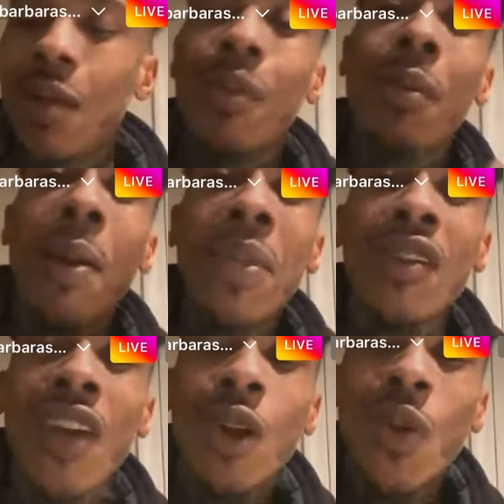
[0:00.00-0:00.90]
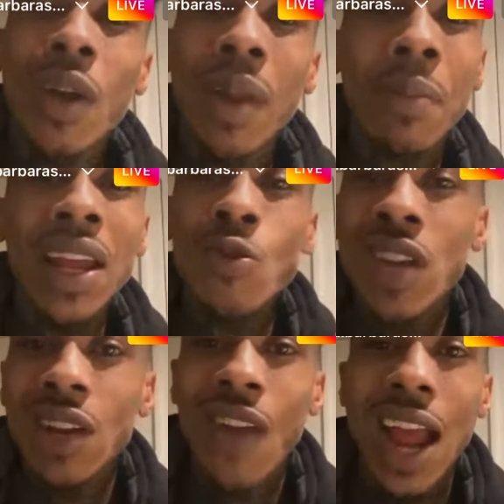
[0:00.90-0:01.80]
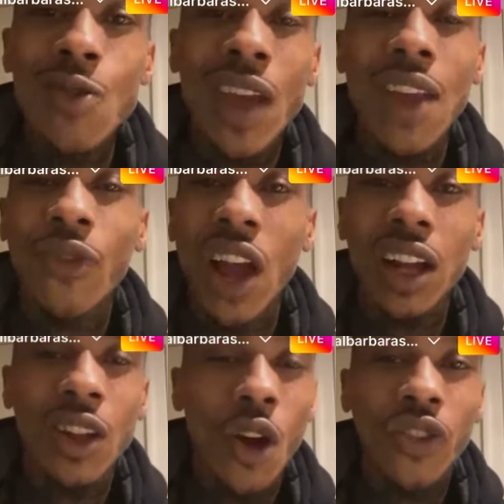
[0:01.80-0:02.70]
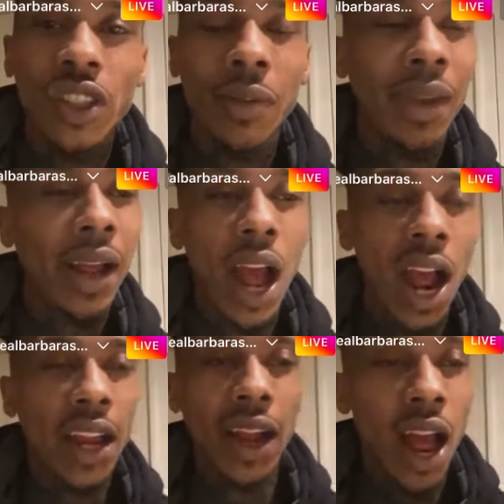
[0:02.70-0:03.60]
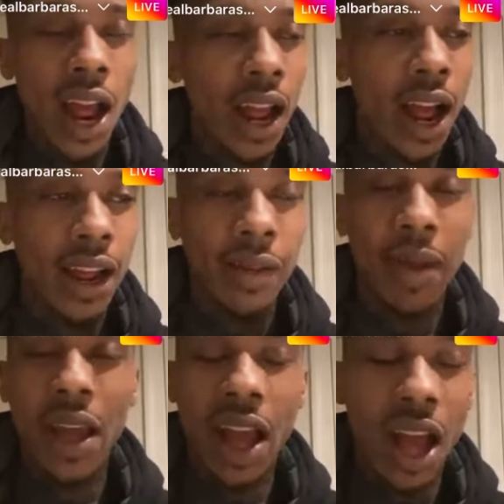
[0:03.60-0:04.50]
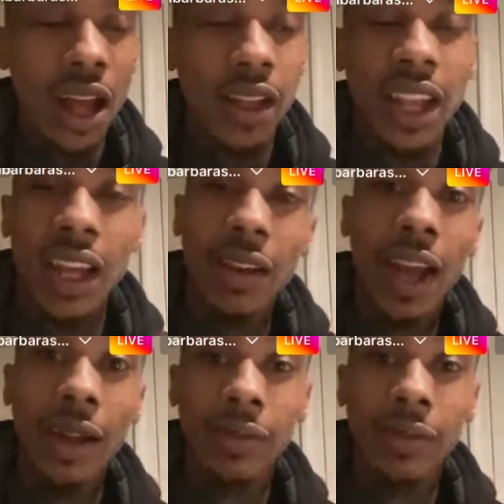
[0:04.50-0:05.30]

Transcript: But my men around the way, I'm like, man, you dick ride, you gave Flock and Dolphin. I'm like, all right, all right, all right, man, all right. Bro, yeah, we nah.